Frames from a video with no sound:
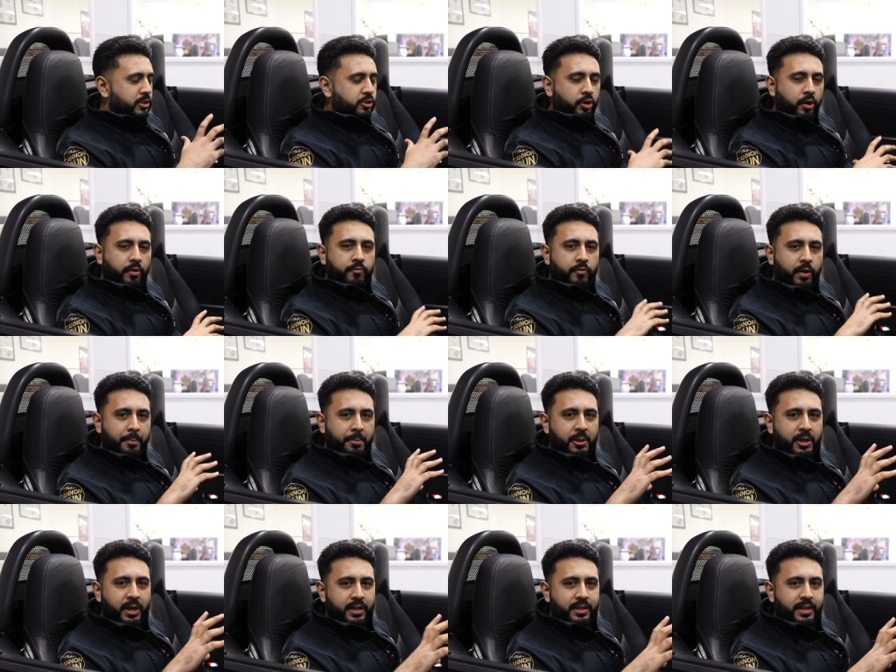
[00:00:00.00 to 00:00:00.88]
we try and
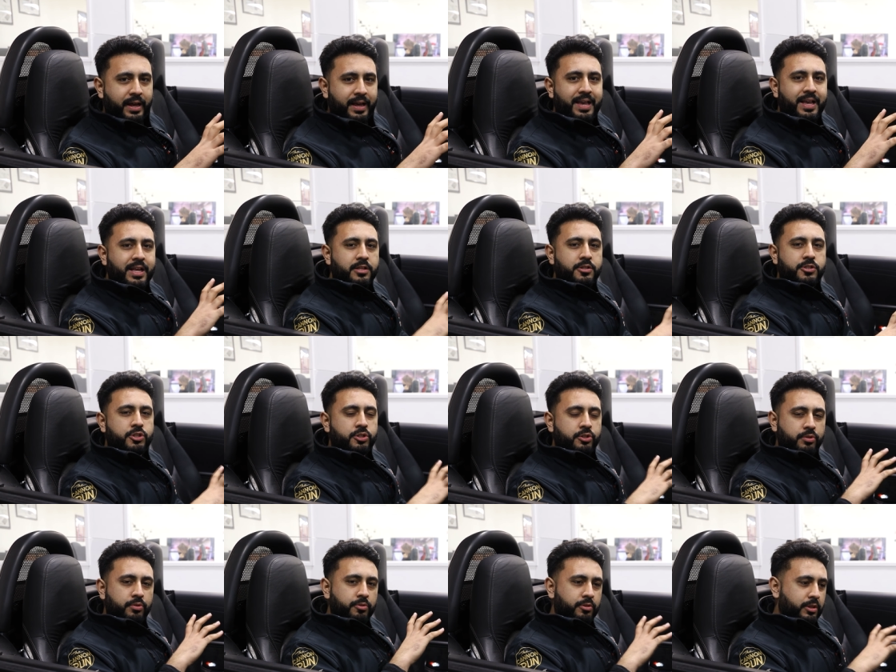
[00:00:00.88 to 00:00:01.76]
replicate that
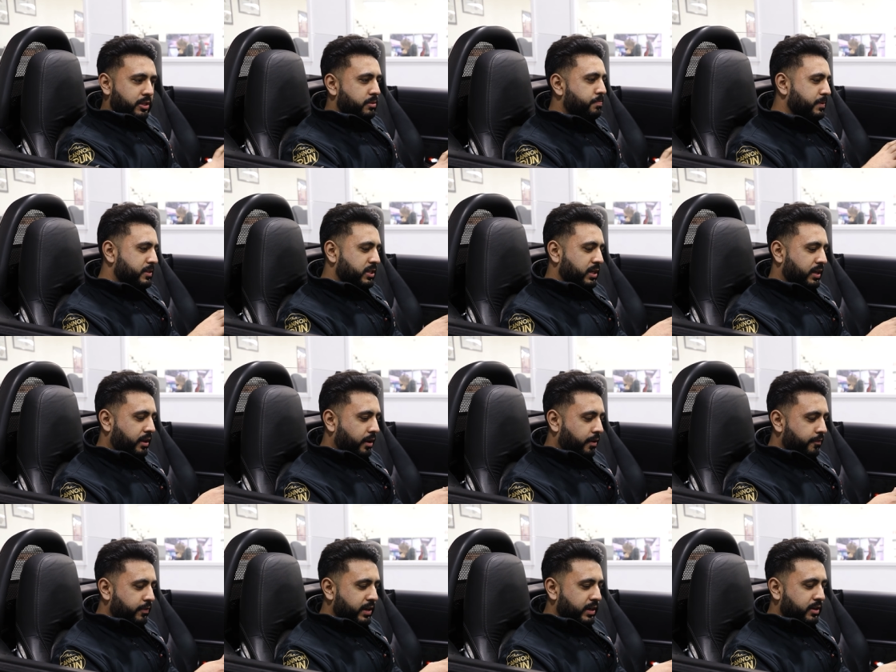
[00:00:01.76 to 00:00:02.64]
into this
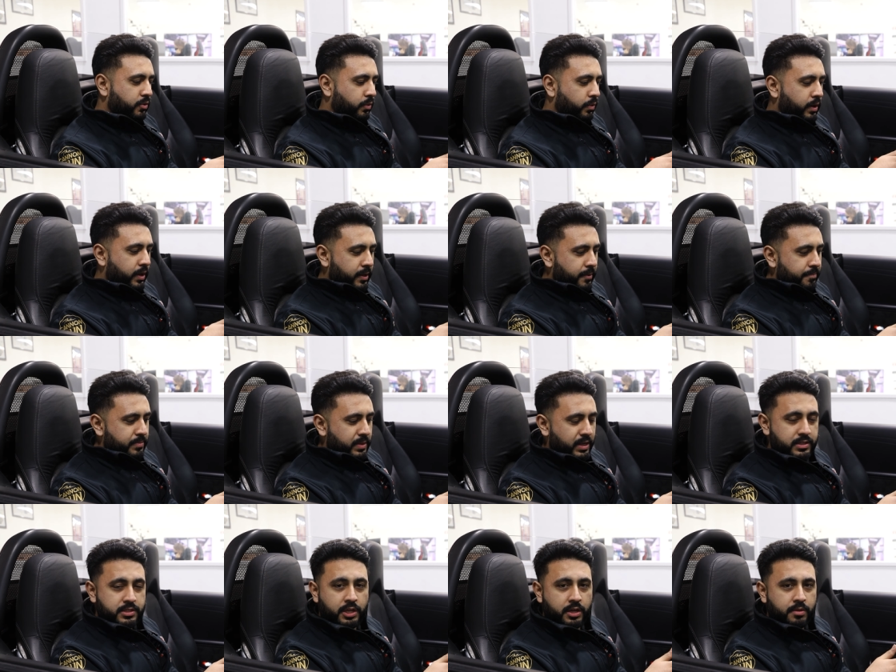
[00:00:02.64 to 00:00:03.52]
particular vehicle.
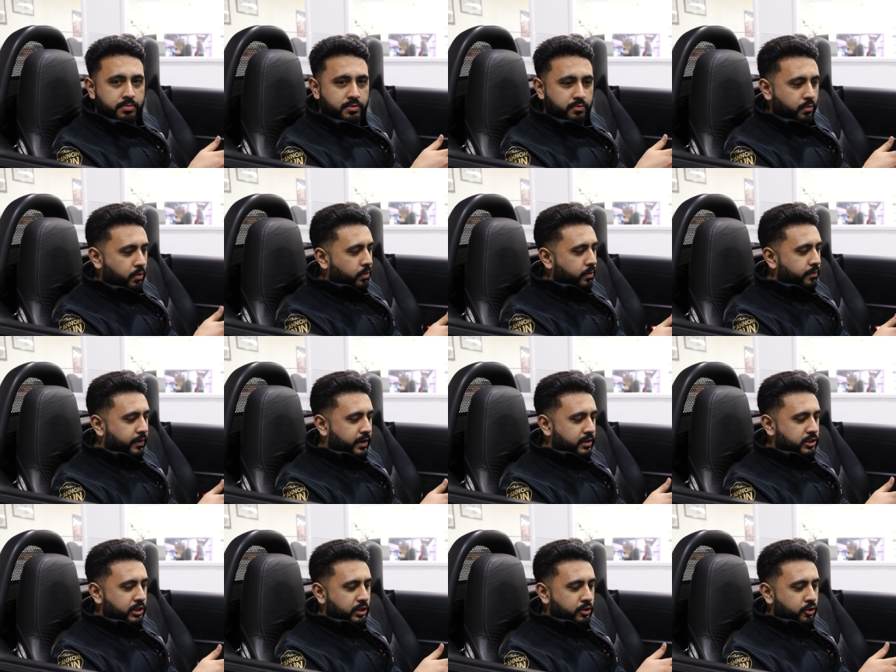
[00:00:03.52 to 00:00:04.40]
In terms of what we've
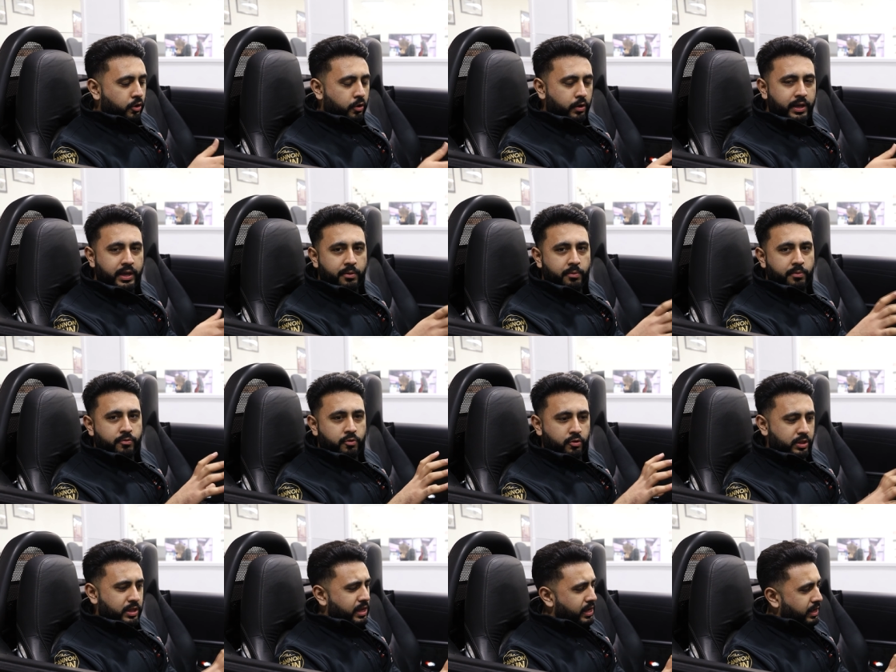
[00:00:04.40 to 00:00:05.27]
actually got here, we've
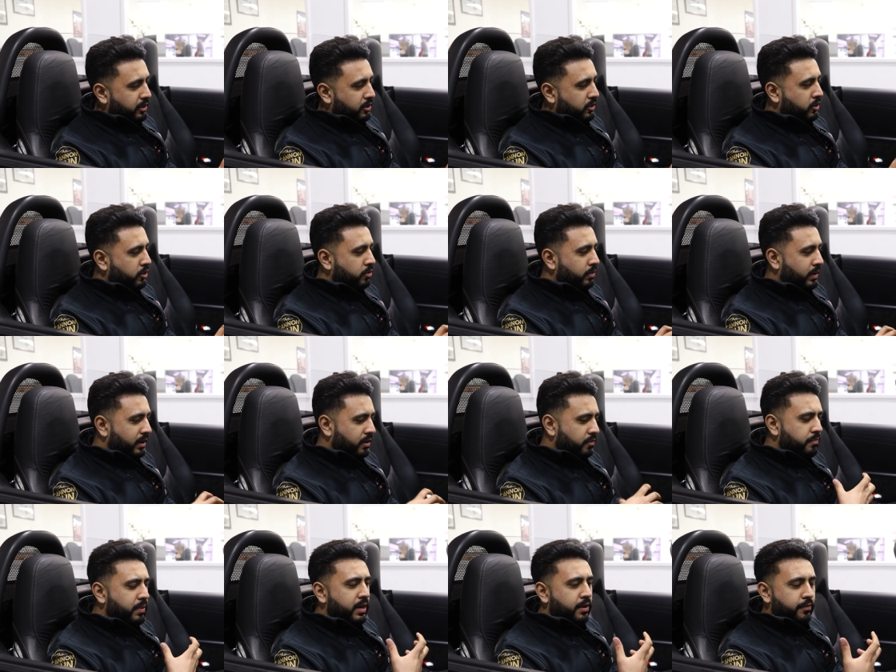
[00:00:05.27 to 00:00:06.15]
got the E Q, and
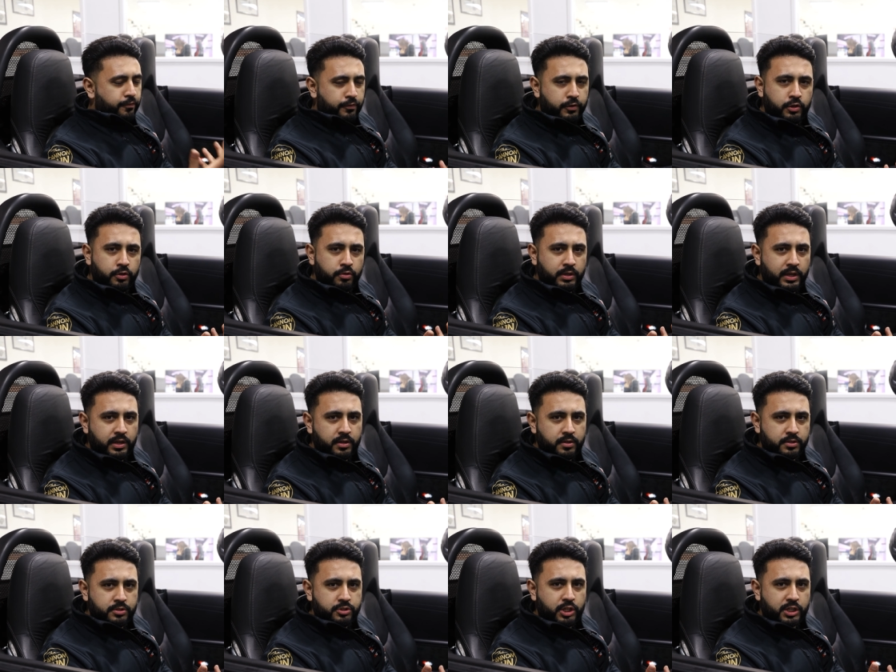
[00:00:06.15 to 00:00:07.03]
I've made a few
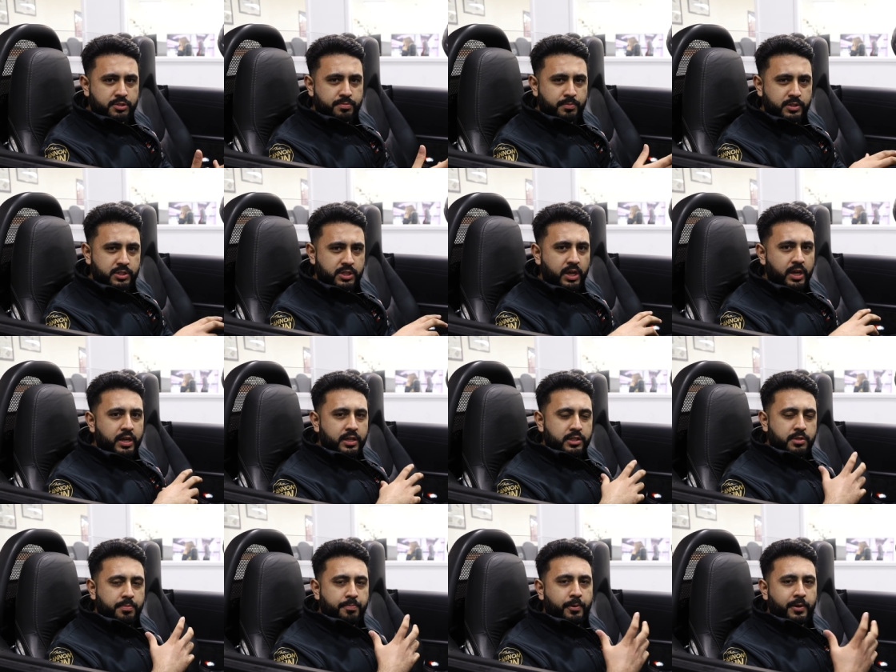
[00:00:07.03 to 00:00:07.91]
little adjustments
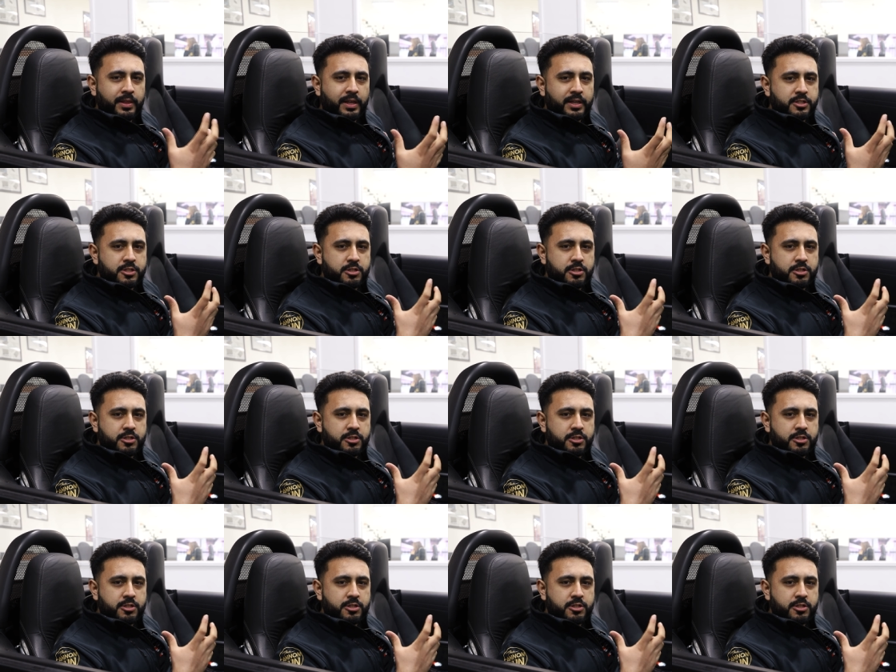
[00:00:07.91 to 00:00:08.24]
to bring that